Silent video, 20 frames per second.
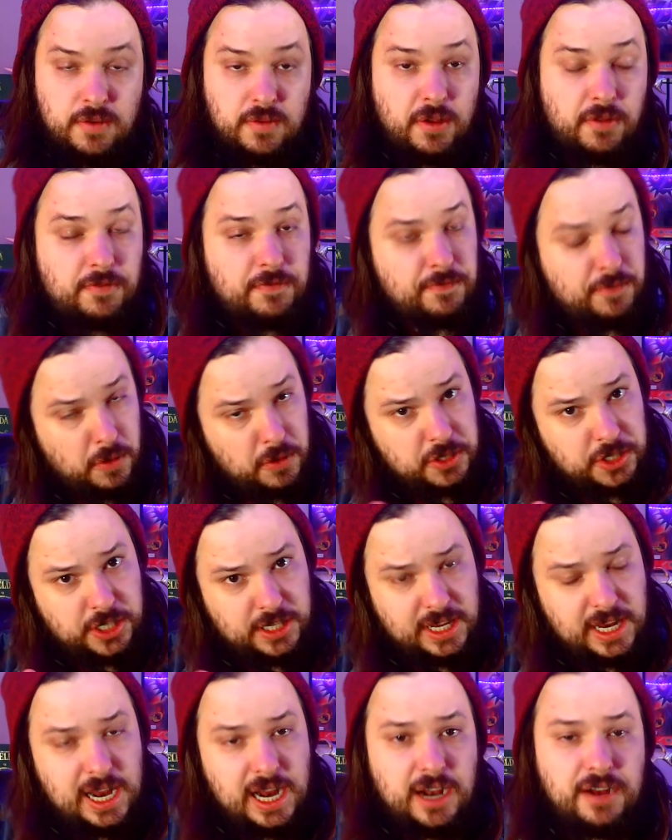Well,
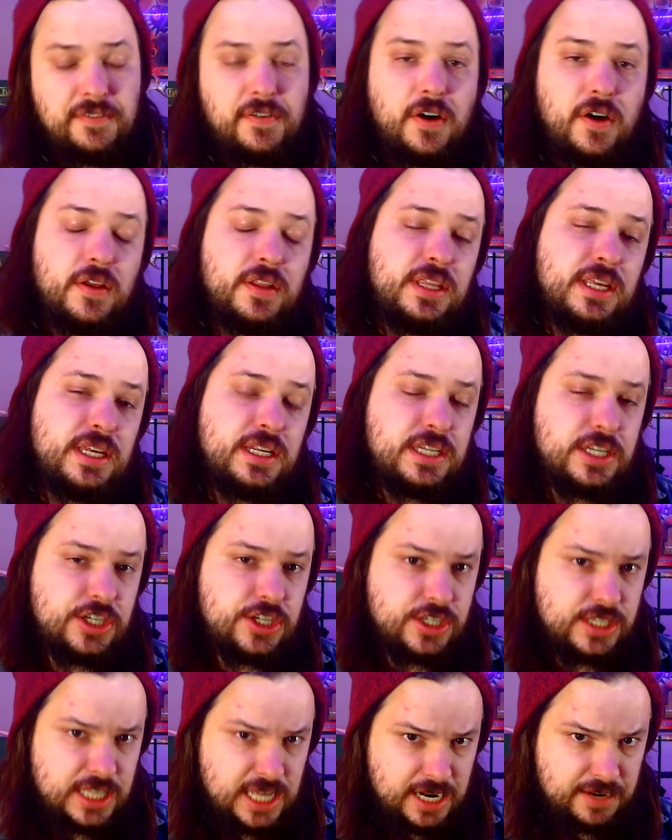fortunately, out of all the
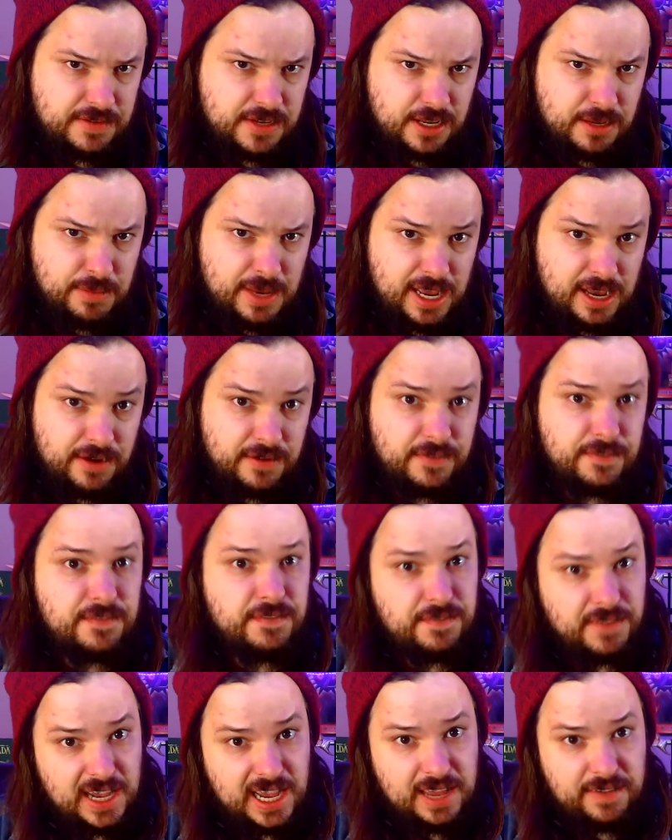additions that have come out,
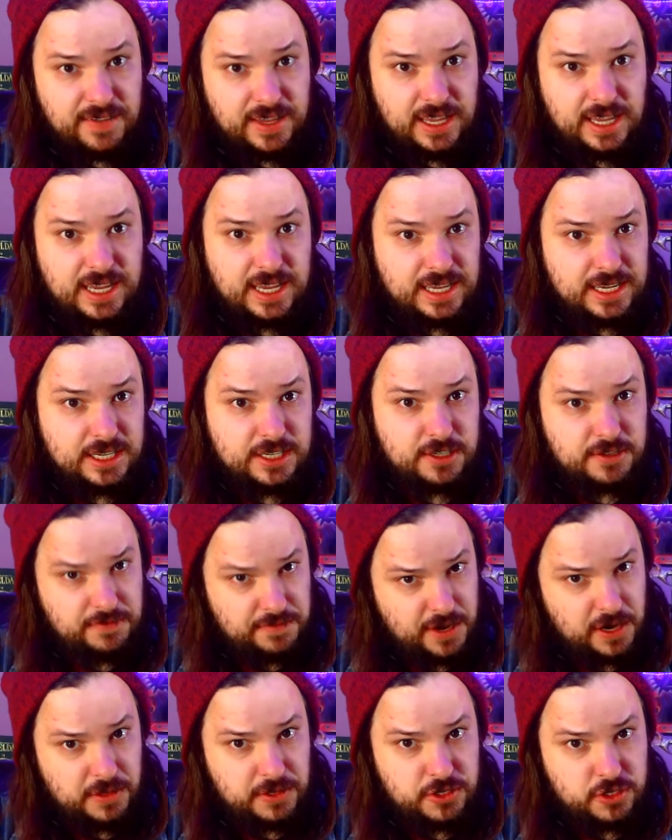5e is fairly